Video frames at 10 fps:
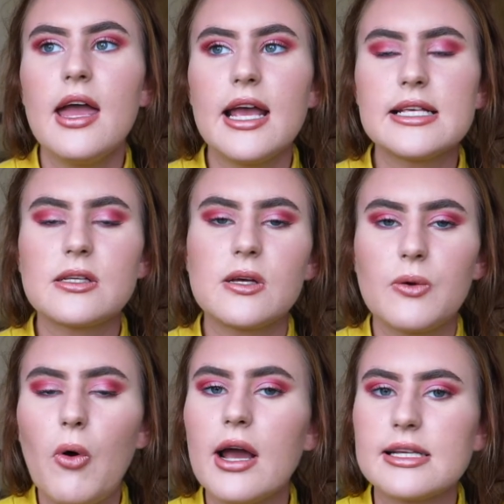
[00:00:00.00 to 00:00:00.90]
it's
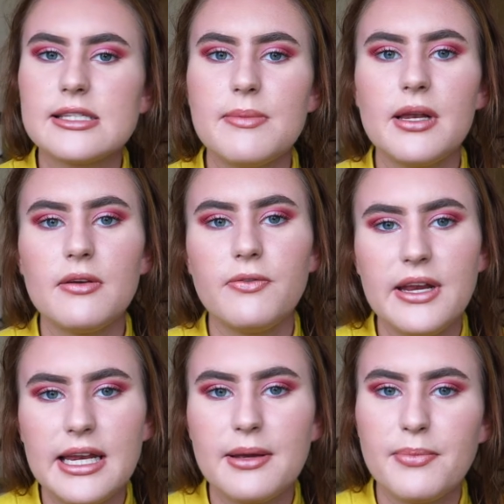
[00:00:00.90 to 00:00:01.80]
quite a similar
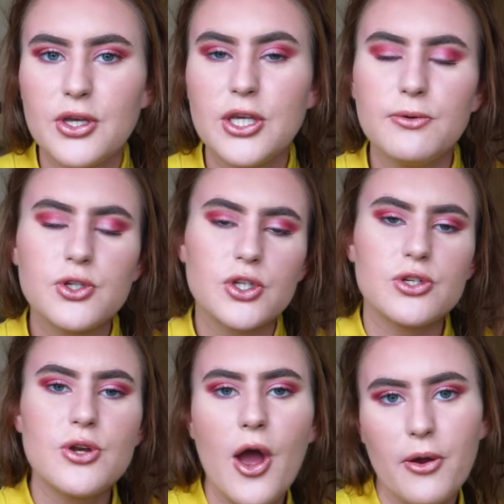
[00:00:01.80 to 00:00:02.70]
feeling but you just
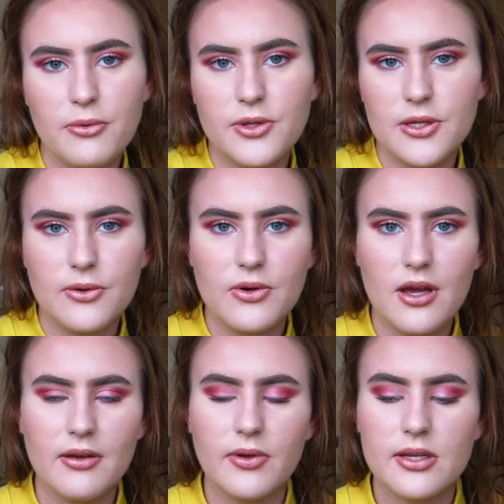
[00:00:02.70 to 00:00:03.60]
know that you're
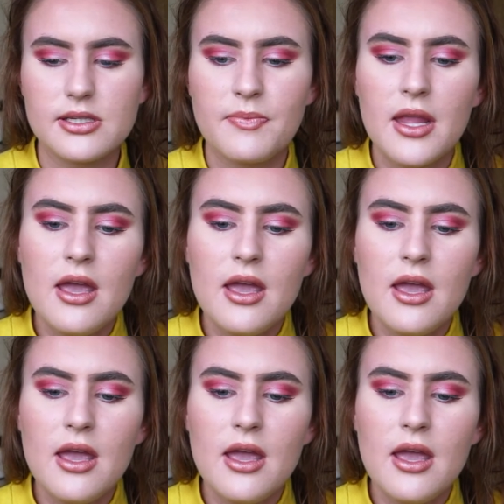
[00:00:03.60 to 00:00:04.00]
nervous.